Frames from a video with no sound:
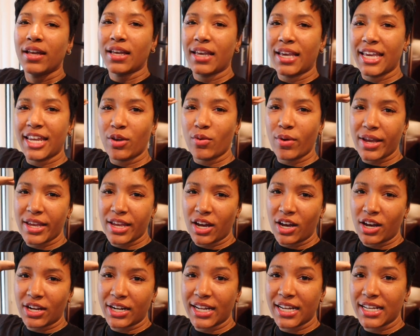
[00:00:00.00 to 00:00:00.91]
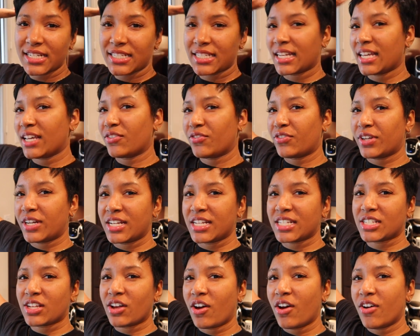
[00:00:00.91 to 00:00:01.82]
Anyway, y'all, that is it for
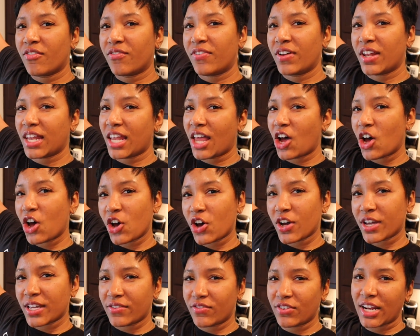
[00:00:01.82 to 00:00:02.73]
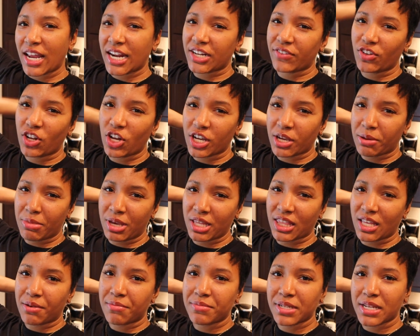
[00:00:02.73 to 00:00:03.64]
this vlog. If you like the vlog, give me
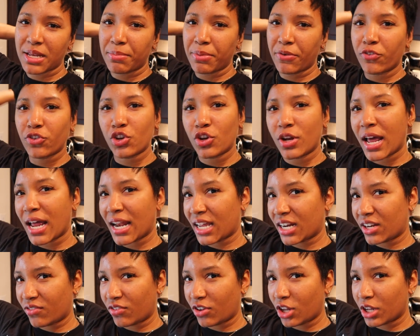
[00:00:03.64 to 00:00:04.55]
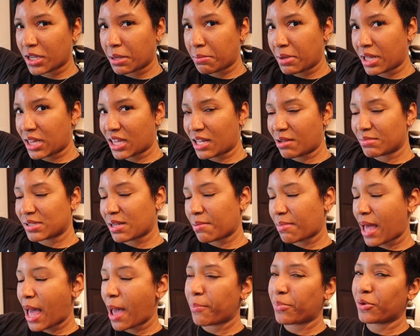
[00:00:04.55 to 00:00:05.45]
a thumbs up. If you do not like the vlog, give me a thumbs
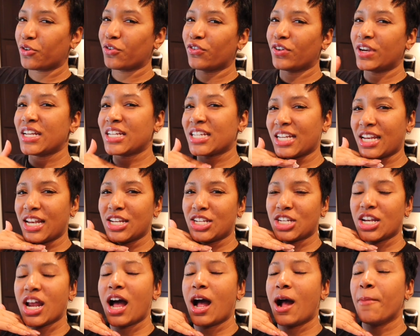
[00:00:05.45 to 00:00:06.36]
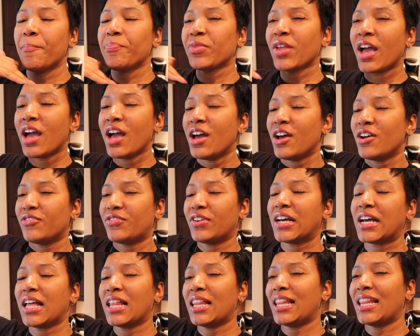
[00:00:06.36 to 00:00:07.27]
up. I appreciate y'all for
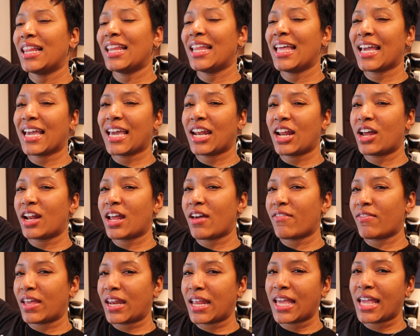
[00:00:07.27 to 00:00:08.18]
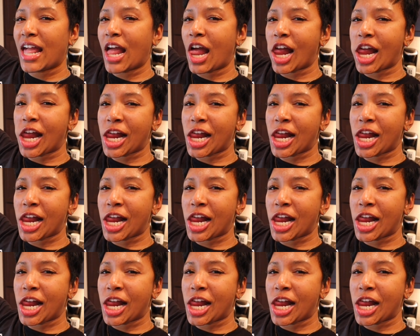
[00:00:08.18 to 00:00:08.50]
clicking on that video.